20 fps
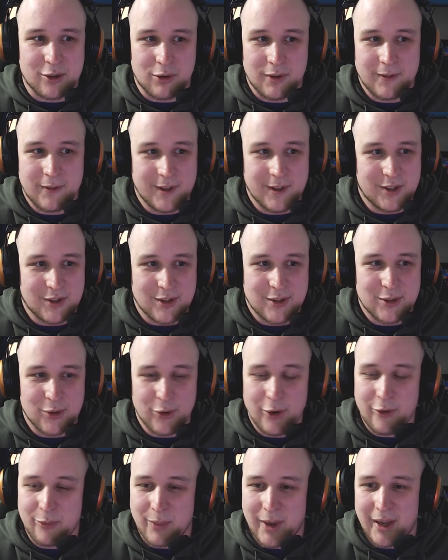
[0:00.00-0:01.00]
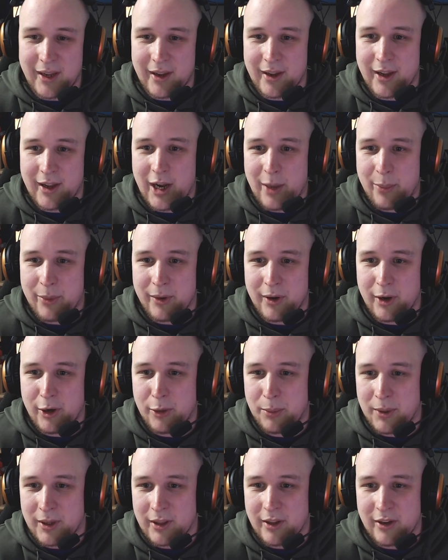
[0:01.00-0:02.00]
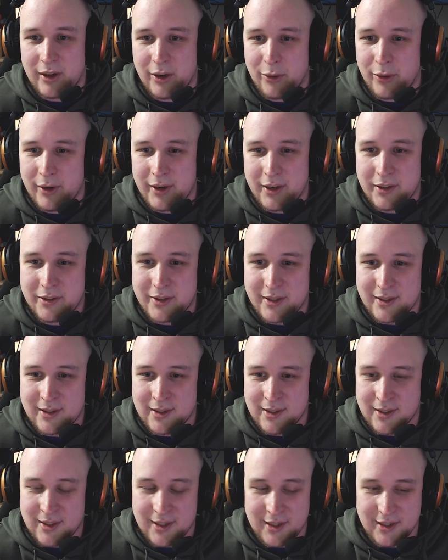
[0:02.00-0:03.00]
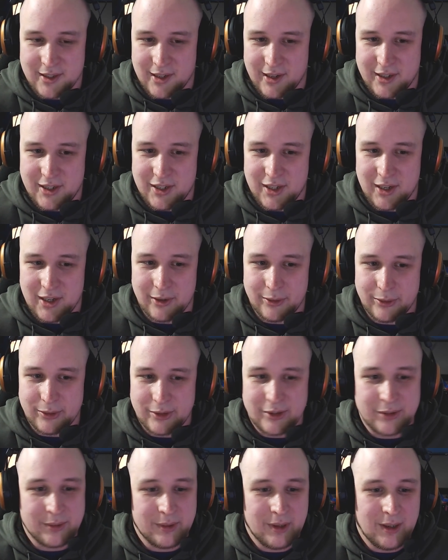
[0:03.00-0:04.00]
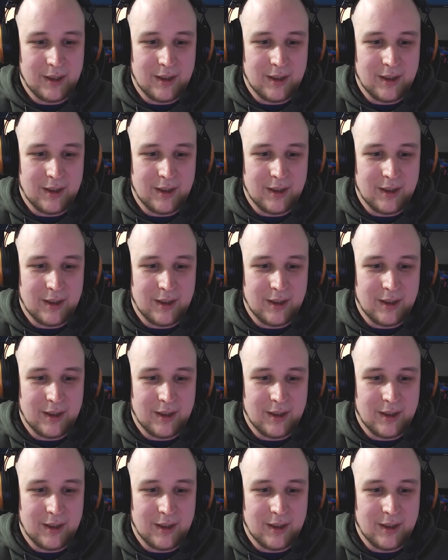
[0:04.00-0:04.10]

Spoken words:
or if he's just sort of making it up and hoping that no one notices his ICOs,